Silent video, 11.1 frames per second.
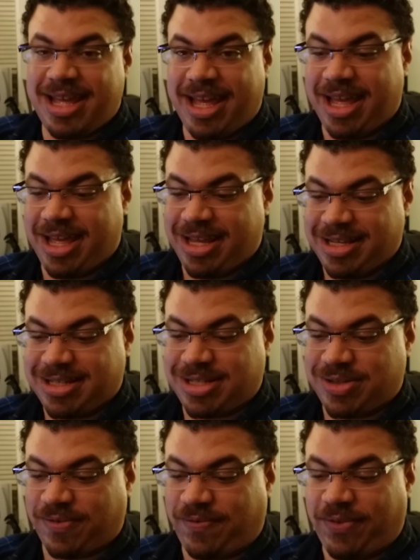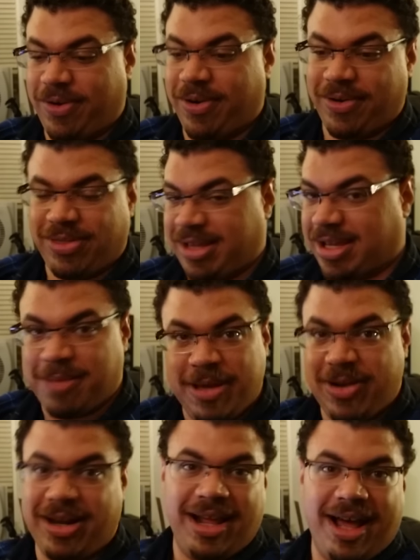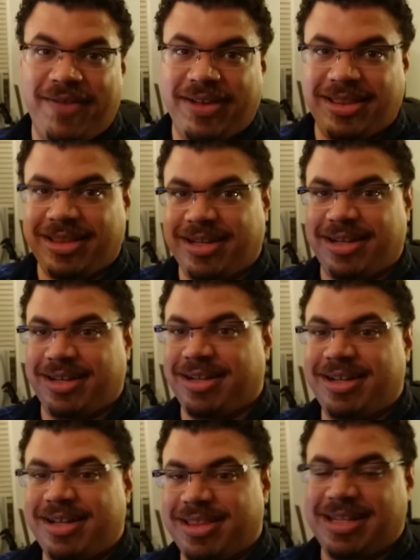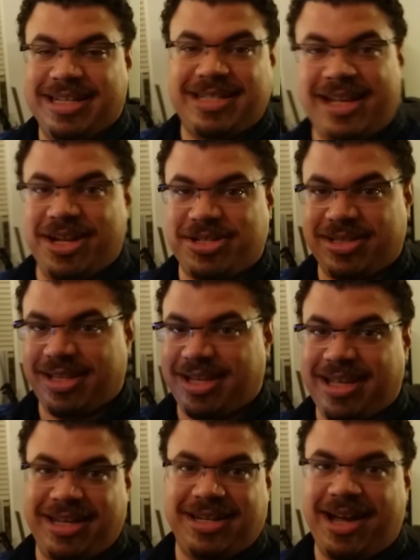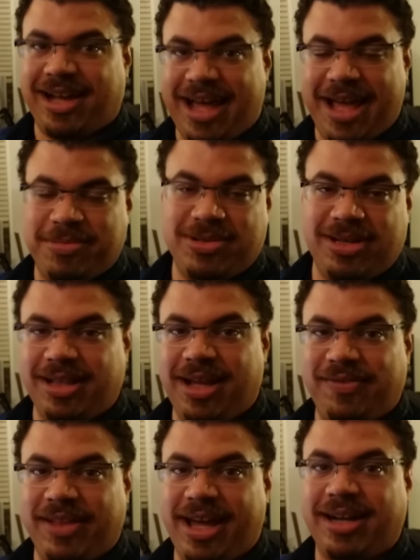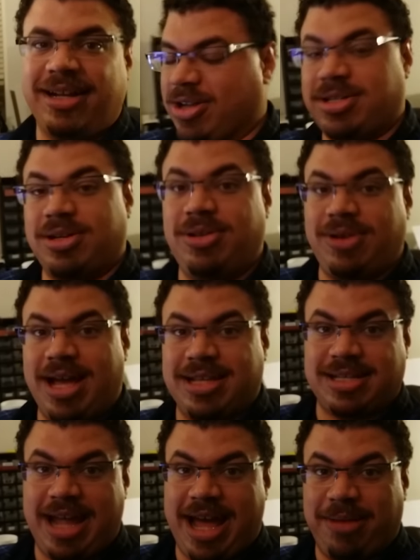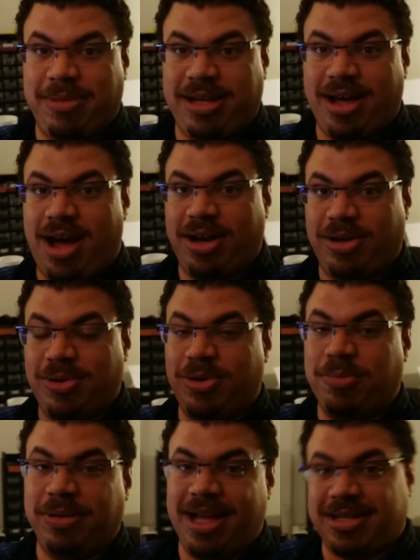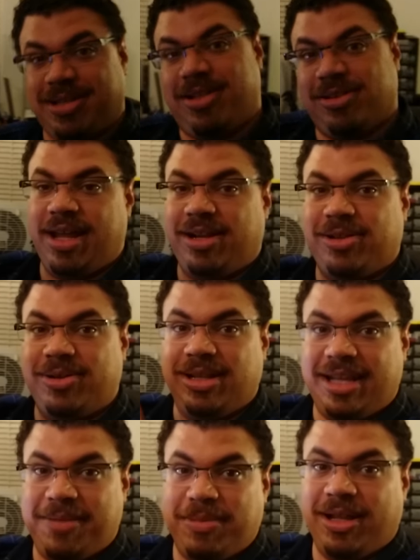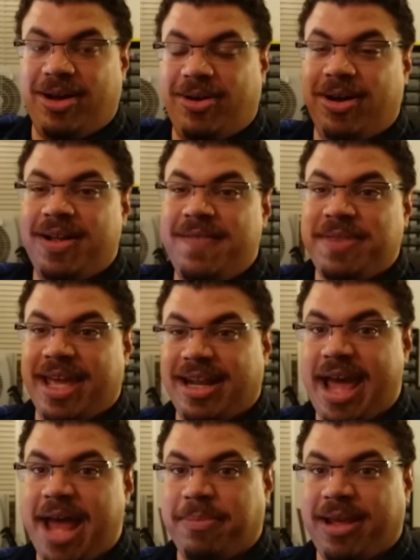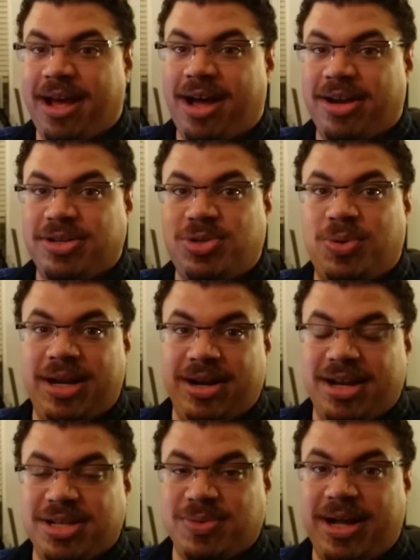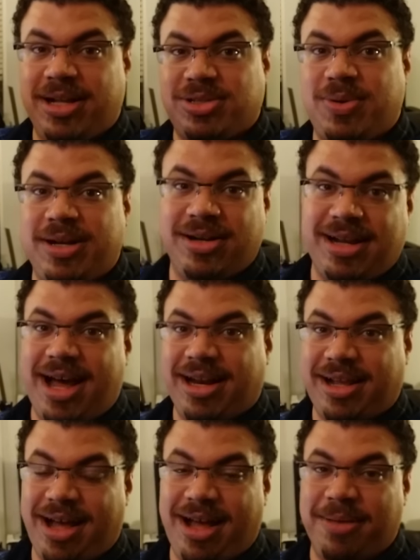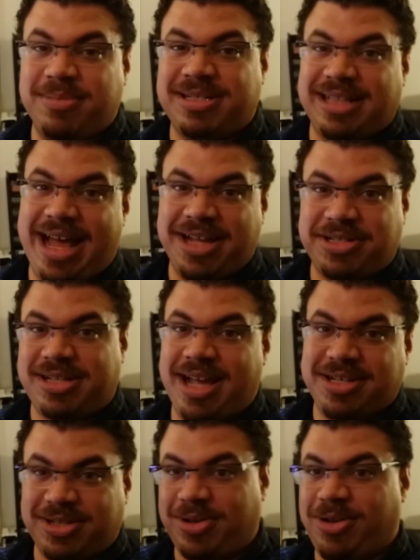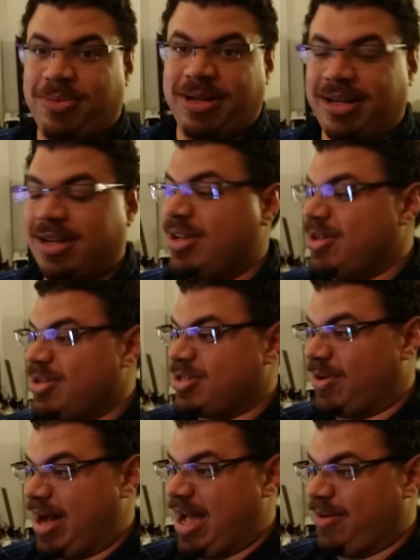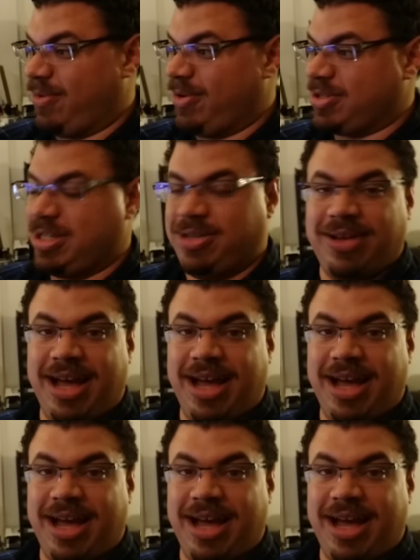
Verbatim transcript: is for the community of it, the the discussion, the geek talk. I absolutely love that. Also, you guys can add me on Google Plus. I'll include a link below, and add me on Twitter as well. Twitter.com/slash Tyson Coleman. So I will see you